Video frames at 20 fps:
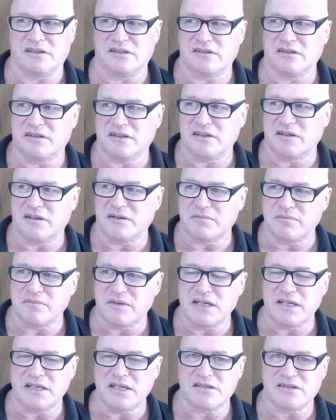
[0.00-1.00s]
It
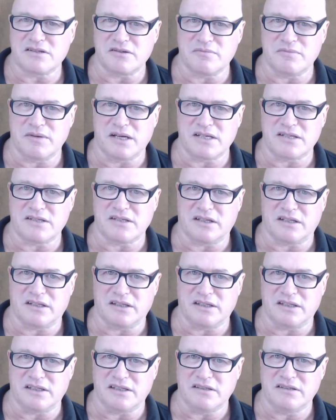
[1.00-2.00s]
means to
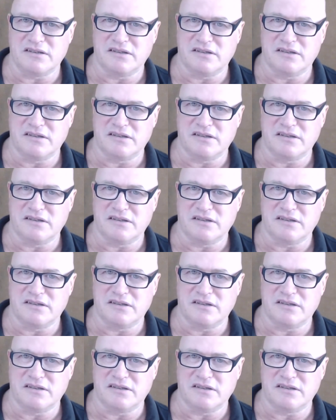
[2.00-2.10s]
basically,